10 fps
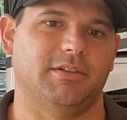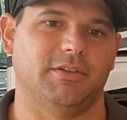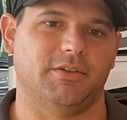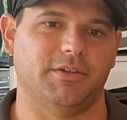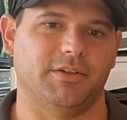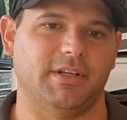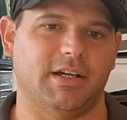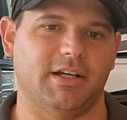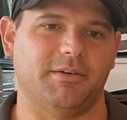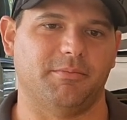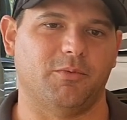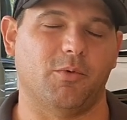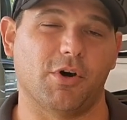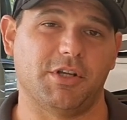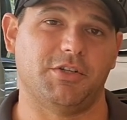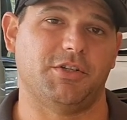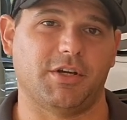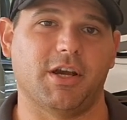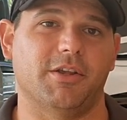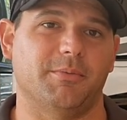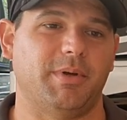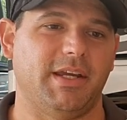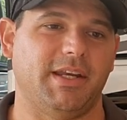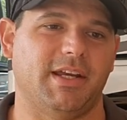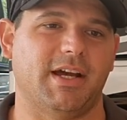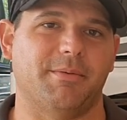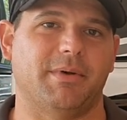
on why you should go the PDR